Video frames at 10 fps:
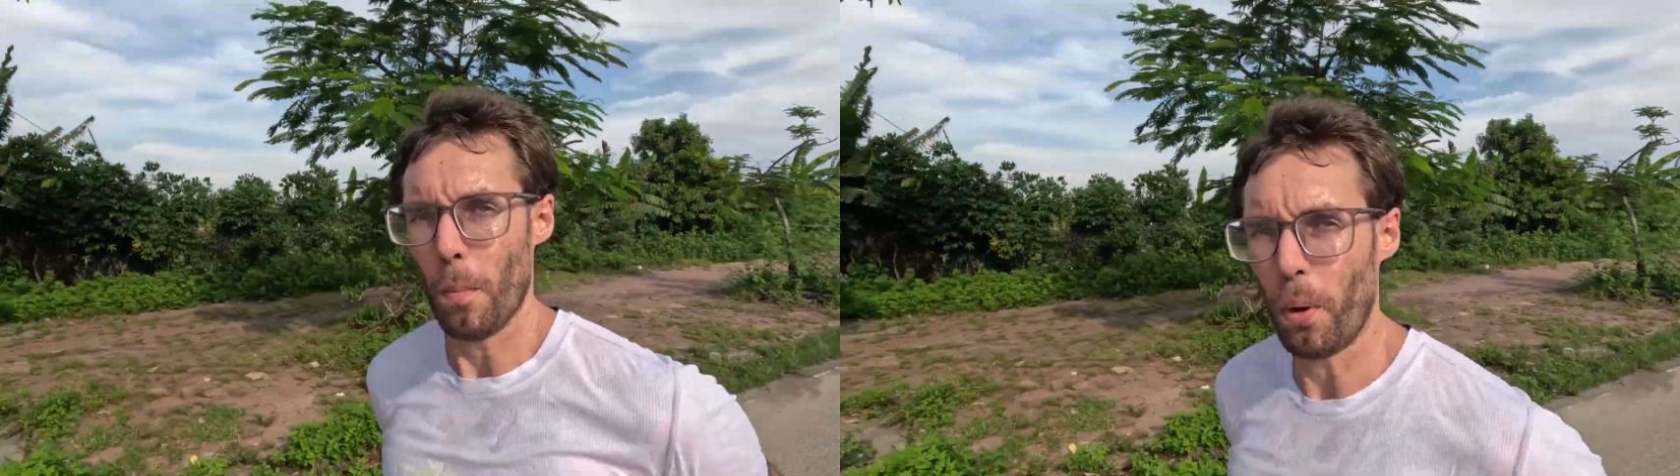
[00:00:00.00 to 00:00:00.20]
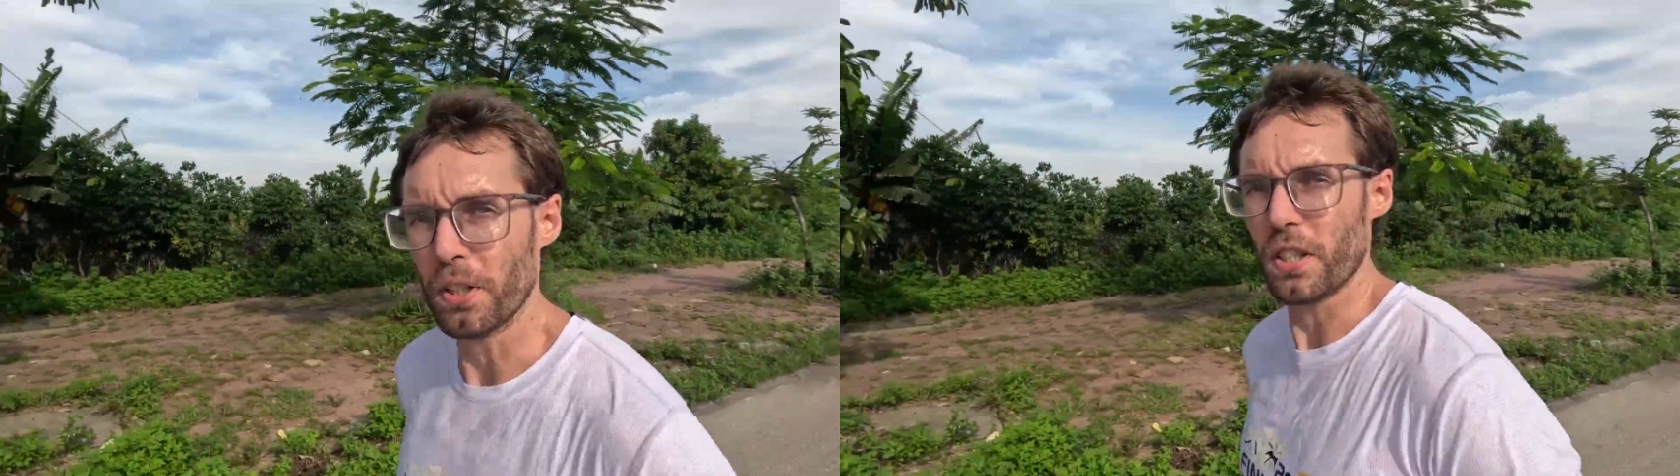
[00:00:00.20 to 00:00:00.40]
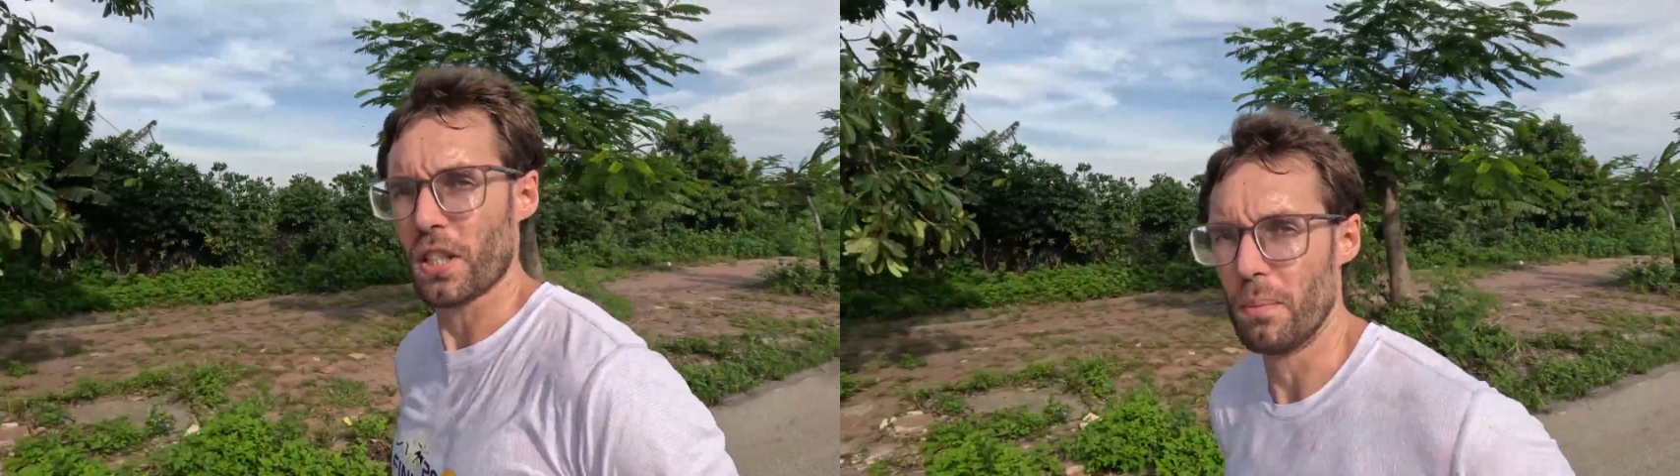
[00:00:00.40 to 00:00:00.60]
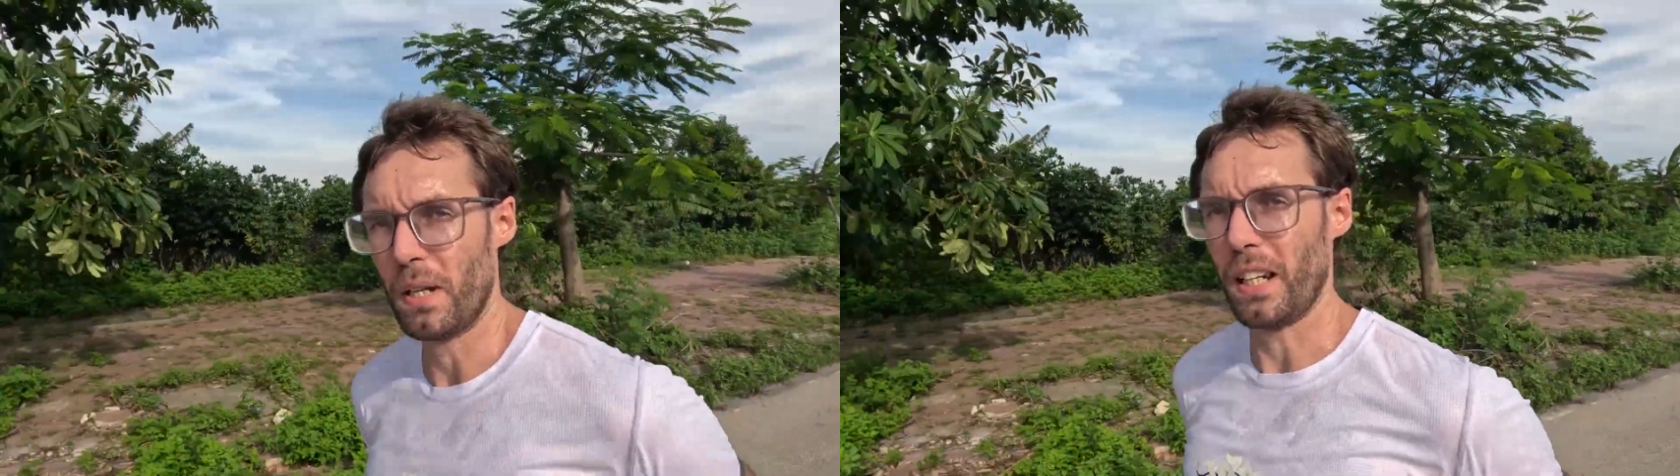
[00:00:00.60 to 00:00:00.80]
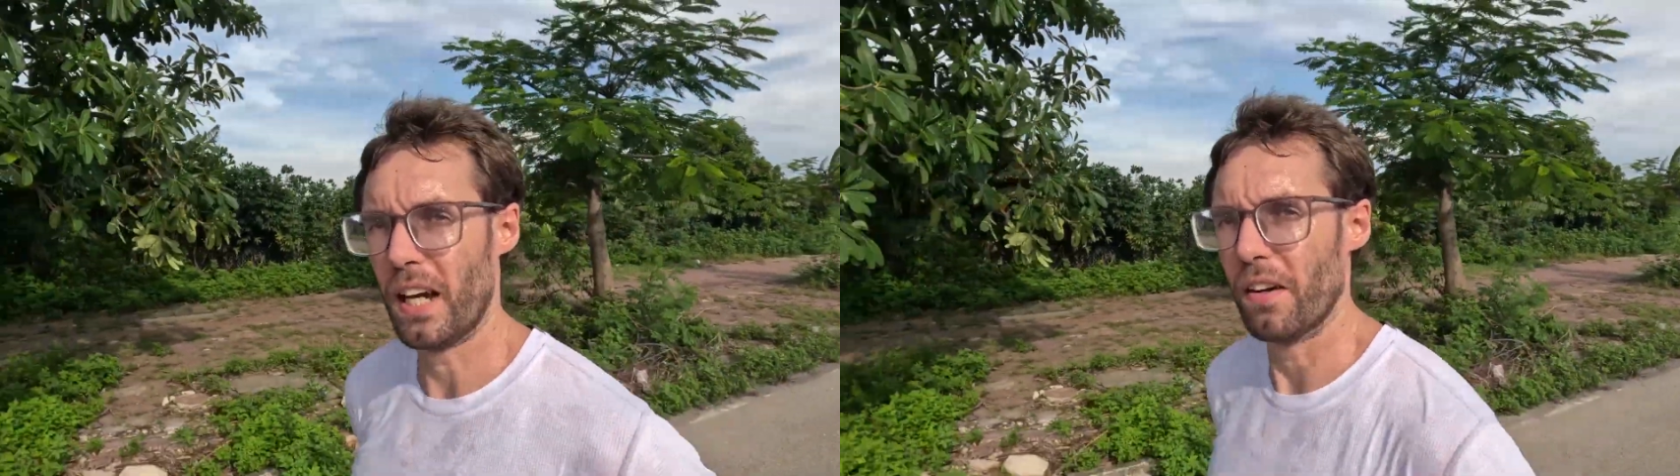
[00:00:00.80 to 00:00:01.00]
points to
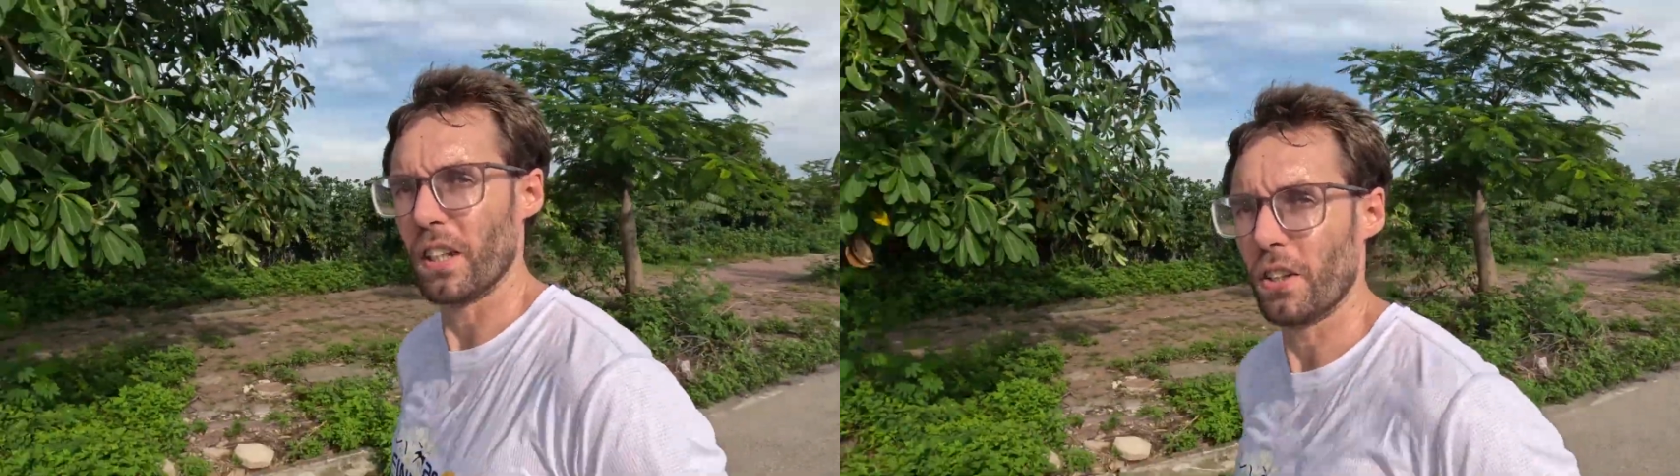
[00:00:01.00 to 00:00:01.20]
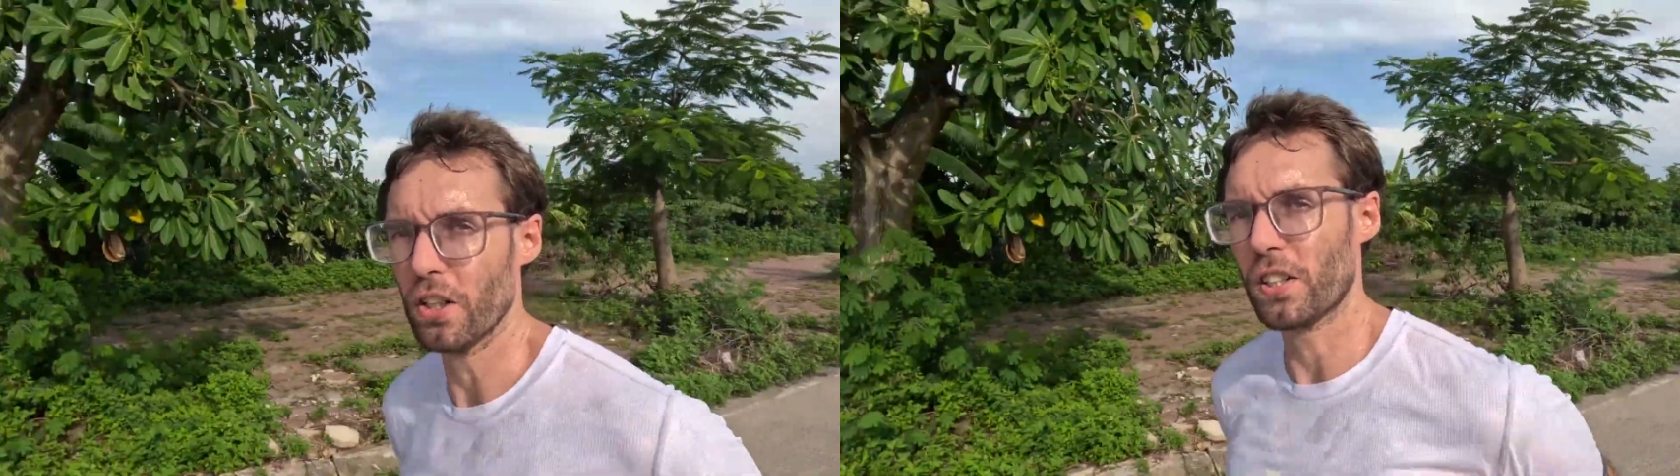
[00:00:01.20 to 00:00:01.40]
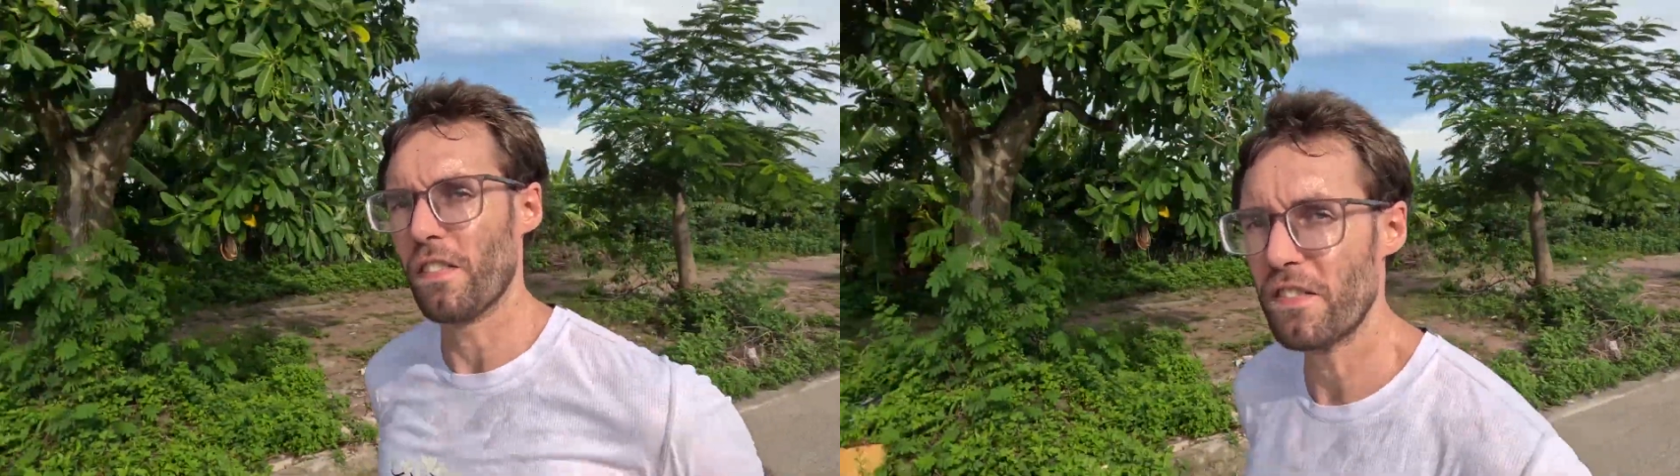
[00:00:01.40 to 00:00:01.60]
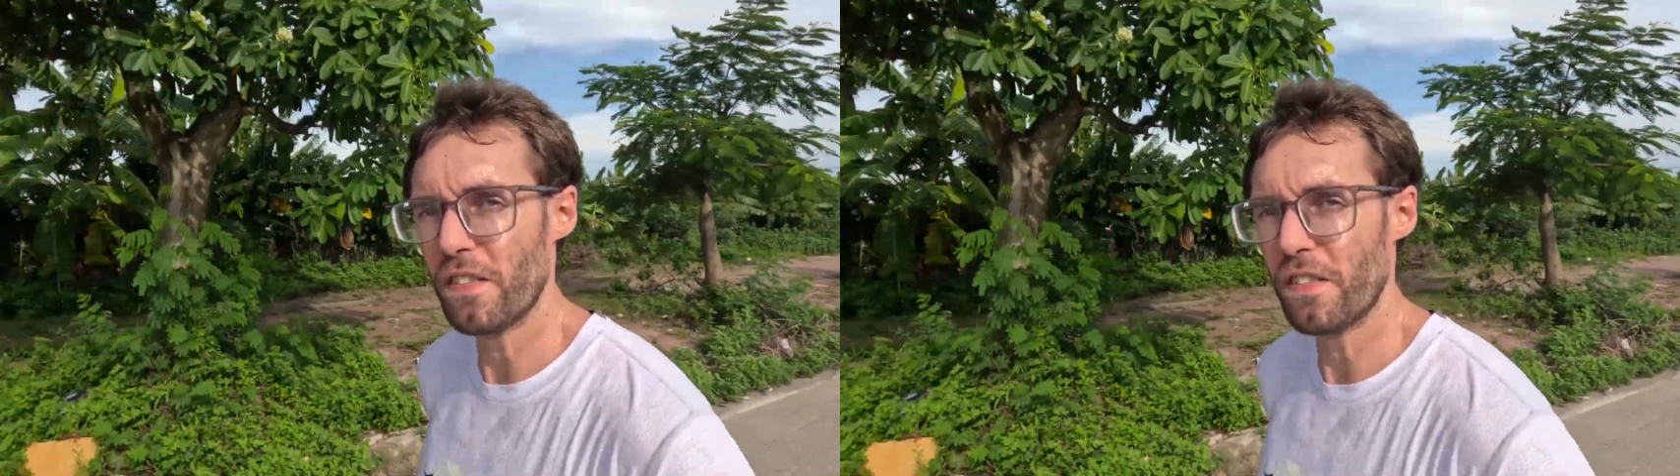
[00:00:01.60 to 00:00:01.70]
me having gotten